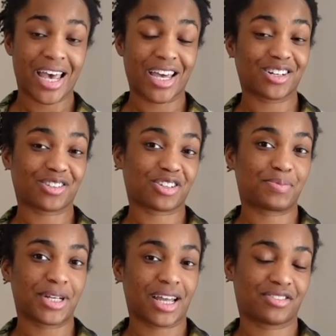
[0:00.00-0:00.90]
And it'll
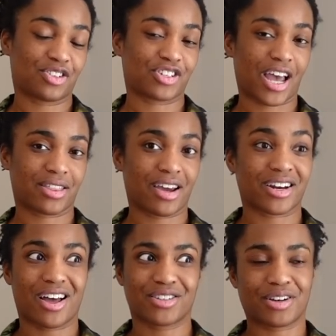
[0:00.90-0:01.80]
just be nice to chat there,
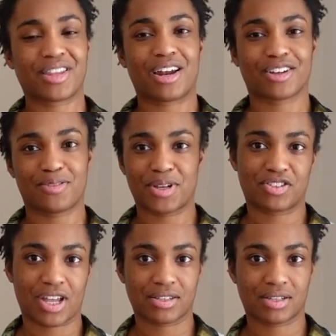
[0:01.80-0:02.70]
and also that'll give me a
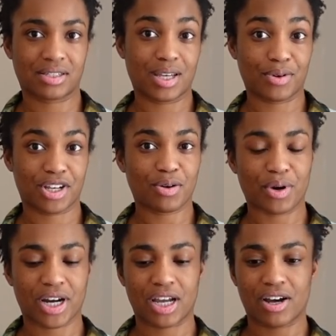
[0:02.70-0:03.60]
chance to see what you're
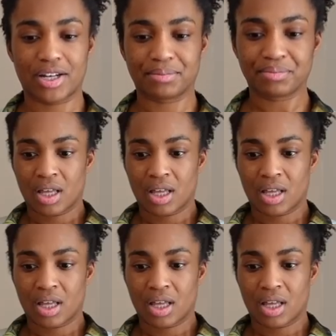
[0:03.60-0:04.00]
working on.